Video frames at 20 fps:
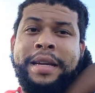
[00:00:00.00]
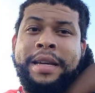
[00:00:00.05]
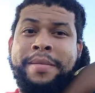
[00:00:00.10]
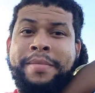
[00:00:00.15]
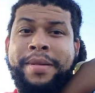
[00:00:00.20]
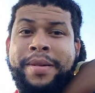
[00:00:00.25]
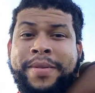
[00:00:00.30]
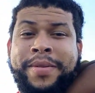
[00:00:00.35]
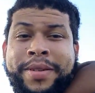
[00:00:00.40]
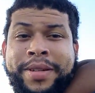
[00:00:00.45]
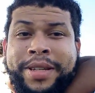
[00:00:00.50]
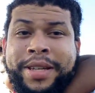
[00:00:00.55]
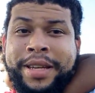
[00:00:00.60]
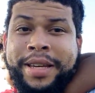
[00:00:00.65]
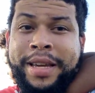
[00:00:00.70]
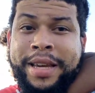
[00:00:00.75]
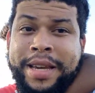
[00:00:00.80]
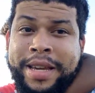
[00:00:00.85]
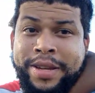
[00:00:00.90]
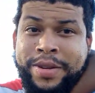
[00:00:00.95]
And because she
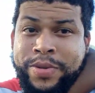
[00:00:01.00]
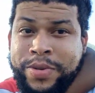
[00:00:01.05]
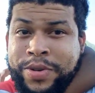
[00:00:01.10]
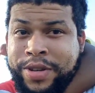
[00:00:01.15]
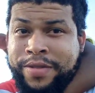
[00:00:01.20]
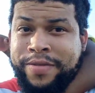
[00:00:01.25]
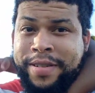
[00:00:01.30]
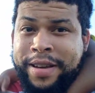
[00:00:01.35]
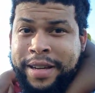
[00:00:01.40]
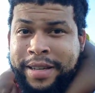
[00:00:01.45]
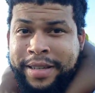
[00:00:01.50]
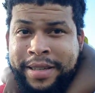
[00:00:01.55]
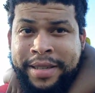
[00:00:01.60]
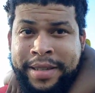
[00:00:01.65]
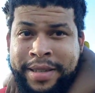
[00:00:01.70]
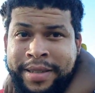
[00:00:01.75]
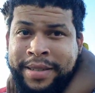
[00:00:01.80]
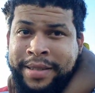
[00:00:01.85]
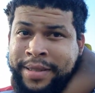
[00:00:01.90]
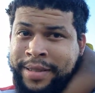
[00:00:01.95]
ain't getting you, she
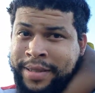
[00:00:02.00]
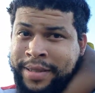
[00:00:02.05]
vex.